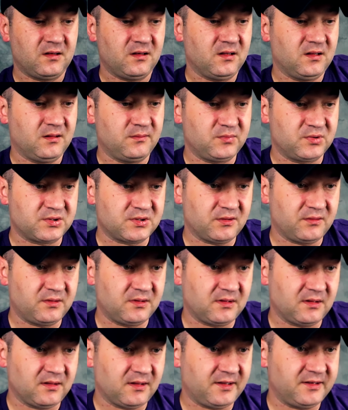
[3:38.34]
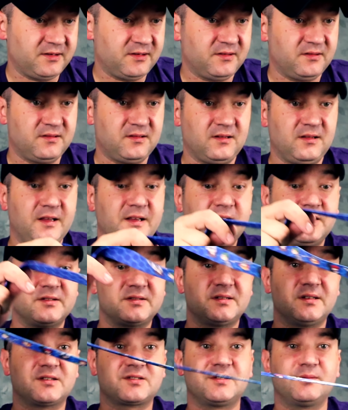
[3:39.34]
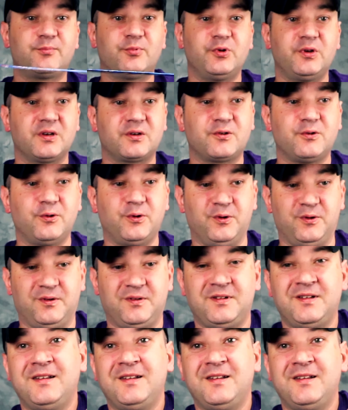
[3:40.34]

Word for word: Let me show you the lanyard. The lanyard's actually pretty cool.